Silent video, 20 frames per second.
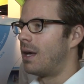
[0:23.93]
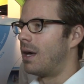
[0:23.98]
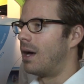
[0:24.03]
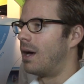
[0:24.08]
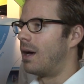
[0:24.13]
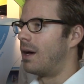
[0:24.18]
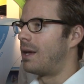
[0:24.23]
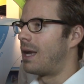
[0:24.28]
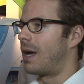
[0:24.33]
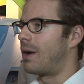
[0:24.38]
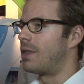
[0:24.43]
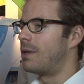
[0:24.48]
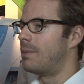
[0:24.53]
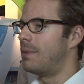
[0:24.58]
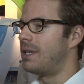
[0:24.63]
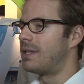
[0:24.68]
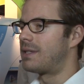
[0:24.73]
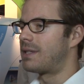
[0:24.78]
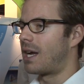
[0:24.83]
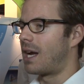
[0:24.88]
Uh, now in the
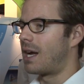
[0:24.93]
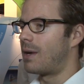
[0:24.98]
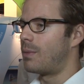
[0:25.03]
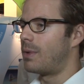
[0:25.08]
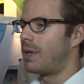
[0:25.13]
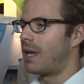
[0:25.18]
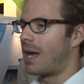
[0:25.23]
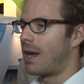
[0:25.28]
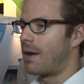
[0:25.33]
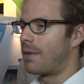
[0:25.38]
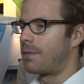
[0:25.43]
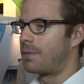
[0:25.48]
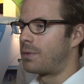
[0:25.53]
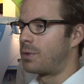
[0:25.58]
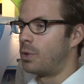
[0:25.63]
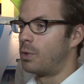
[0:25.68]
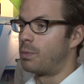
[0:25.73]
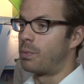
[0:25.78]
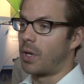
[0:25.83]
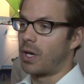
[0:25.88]
meantime we have
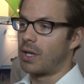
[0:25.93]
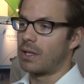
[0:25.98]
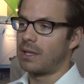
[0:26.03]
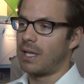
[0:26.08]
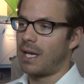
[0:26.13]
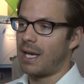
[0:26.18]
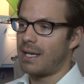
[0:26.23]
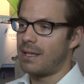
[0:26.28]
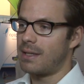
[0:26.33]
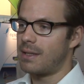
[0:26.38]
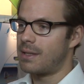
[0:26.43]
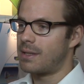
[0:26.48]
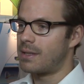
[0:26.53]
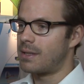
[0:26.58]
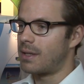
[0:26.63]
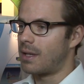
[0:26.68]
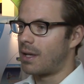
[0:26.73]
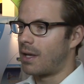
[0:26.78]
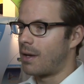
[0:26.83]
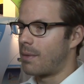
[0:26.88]
two product
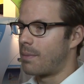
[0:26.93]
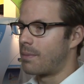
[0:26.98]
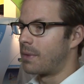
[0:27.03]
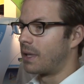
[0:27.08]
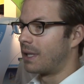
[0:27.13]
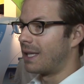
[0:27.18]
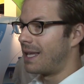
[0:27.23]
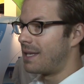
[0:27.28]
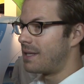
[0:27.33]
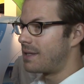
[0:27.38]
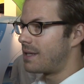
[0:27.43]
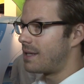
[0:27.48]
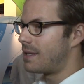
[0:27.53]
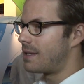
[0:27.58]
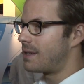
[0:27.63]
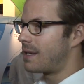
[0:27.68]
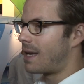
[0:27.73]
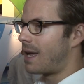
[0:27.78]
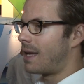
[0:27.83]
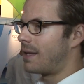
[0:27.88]
lines, um, the
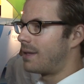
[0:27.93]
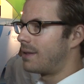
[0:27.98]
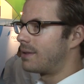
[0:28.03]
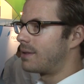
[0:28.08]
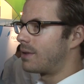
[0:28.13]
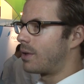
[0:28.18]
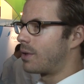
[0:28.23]
lenses and